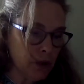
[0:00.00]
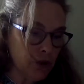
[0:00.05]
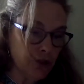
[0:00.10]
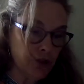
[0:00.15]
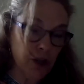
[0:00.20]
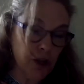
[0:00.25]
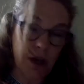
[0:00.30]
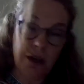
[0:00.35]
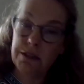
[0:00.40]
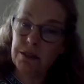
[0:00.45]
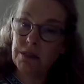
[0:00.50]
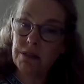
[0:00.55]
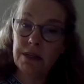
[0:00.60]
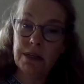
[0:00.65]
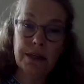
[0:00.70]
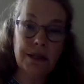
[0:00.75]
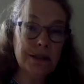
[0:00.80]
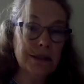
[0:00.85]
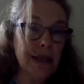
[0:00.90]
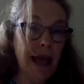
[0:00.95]
"Just
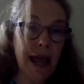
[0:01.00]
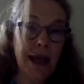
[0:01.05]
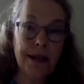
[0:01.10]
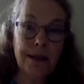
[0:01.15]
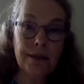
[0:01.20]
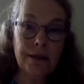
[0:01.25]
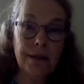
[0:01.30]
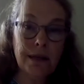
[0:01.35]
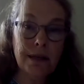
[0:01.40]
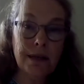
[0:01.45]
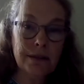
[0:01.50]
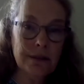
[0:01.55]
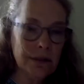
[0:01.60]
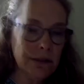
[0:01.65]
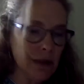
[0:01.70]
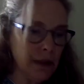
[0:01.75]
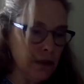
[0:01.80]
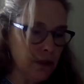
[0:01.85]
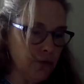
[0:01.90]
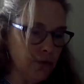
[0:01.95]
exactly,"
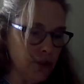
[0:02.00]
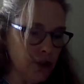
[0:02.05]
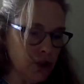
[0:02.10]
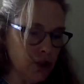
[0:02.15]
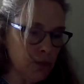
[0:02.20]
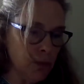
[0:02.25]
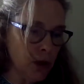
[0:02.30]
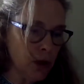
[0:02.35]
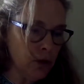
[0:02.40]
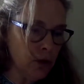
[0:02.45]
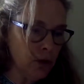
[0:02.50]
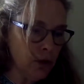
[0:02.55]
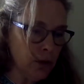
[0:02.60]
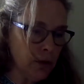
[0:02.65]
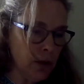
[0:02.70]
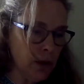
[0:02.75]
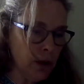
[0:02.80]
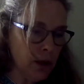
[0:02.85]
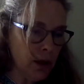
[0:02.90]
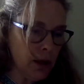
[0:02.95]
said the fishmonger.
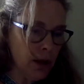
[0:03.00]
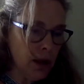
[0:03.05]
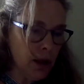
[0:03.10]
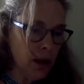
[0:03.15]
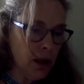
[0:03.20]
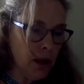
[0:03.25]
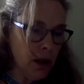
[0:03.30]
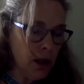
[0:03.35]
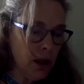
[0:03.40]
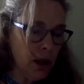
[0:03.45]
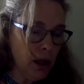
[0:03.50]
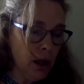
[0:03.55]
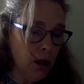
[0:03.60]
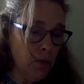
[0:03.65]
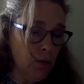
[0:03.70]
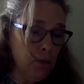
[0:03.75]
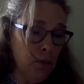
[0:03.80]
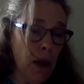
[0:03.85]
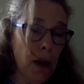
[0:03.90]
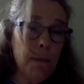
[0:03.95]

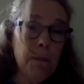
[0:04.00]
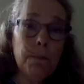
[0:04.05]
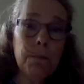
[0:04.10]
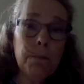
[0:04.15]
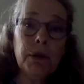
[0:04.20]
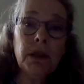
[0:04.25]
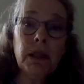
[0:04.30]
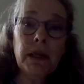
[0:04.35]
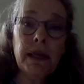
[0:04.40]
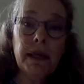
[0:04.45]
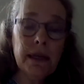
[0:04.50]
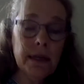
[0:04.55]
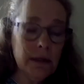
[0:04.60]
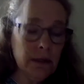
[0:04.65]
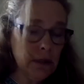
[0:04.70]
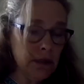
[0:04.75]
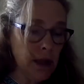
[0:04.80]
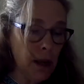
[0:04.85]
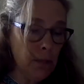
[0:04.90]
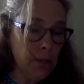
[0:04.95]
But please,"
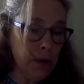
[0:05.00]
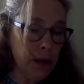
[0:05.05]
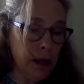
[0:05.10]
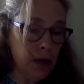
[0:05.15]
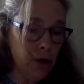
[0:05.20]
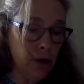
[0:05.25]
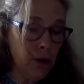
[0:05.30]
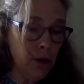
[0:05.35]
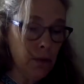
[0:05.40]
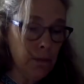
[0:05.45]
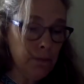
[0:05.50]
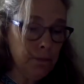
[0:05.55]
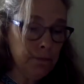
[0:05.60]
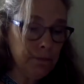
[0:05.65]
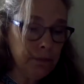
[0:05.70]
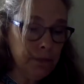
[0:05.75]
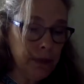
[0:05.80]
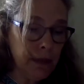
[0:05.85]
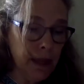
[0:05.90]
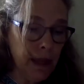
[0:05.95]
said Peter,
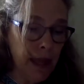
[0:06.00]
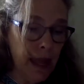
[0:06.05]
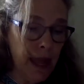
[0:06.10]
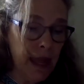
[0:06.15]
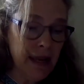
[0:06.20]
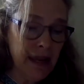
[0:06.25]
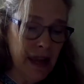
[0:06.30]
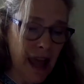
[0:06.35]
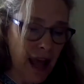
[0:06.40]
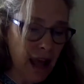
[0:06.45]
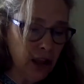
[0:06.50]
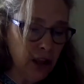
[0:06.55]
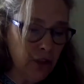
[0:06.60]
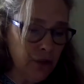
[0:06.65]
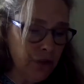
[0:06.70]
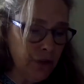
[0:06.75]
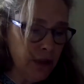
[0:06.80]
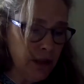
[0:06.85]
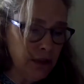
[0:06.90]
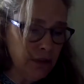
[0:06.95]
"an
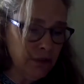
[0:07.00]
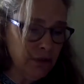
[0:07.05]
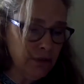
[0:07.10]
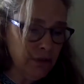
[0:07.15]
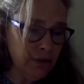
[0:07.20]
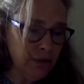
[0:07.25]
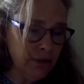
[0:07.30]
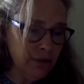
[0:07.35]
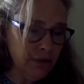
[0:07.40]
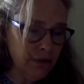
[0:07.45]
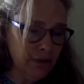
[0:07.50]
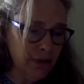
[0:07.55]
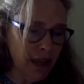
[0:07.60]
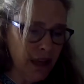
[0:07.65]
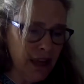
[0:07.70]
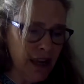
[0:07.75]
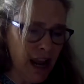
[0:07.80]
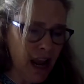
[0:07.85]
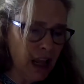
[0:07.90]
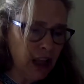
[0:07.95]
elephant?
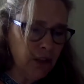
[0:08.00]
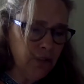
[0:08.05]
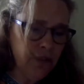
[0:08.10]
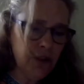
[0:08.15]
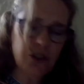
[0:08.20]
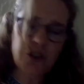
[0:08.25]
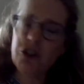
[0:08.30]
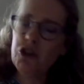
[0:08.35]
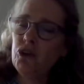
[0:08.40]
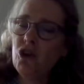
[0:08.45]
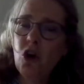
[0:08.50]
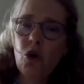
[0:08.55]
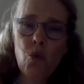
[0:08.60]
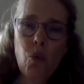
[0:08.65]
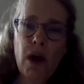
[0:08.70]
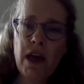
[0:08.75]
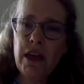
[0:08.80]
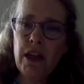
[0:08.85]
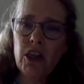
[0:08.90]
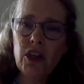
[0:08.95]
An elephant, you know
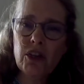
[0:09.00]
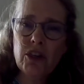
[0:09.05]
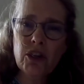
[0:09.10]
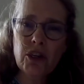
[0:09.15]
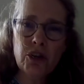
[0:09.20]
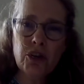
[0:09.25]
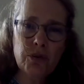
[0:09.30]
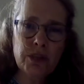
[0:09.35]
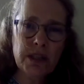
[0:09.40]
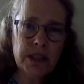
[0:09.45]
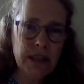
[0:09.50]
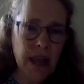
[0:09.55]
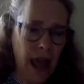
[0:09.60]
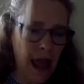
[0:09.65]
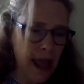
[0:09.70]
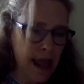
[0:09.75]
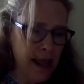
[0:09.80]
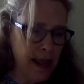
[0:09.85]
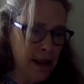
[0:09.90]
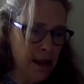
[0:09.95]
what you
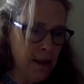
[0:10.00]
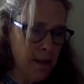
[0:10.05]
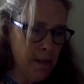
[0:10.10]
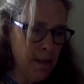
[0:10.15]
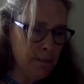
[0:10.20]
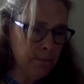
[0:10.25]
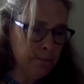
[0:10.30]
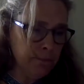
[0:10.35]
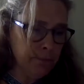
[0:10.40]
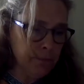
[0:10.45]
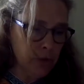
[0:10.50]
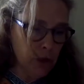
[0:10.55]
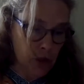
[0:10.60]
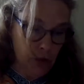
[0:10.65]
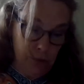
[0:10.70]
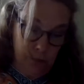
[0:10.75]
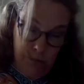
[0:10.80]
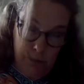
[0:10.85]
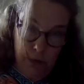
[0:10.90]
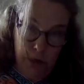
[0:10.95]
say?"
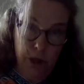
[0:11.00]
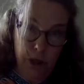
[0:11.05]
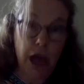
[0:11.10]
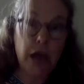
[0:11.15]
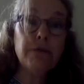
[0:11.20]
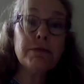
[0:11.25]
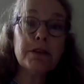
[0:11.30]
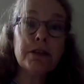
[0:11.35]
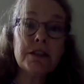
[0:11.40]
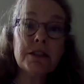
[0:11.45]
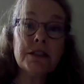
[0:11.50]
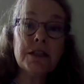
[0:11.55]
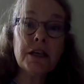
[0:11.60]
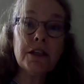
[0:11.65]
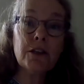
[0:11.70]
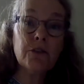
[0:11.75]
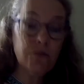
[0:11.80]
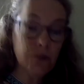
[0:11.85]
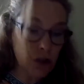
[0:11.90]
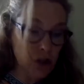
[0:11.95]
"Yes,"
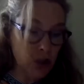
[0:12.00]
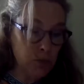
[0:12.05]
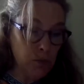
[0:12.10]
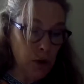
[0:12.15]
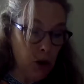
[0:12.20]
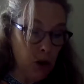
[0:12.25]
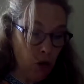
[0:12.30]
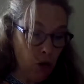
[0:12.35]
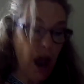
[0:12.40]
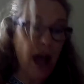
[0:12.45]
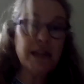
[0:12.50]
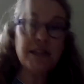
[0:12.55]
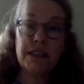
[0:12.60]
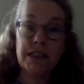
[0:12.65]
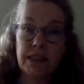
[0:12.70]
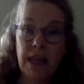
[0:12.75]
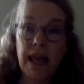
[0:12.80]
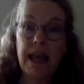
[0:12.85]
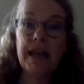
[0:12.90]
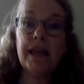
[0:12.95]
said the fishmonger, "I
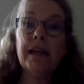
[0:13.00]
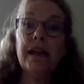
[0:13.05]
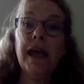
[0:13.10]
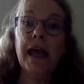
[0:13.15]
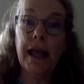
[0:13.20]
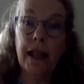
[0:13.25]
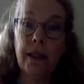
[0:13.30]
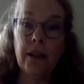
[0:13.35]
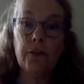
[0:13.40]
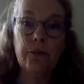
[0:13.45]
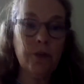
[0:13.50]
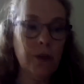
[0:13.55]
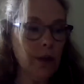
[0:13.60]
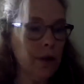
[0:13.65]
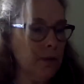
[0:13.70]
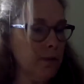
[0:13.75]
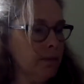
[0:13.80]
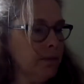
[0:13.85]
say an elephant."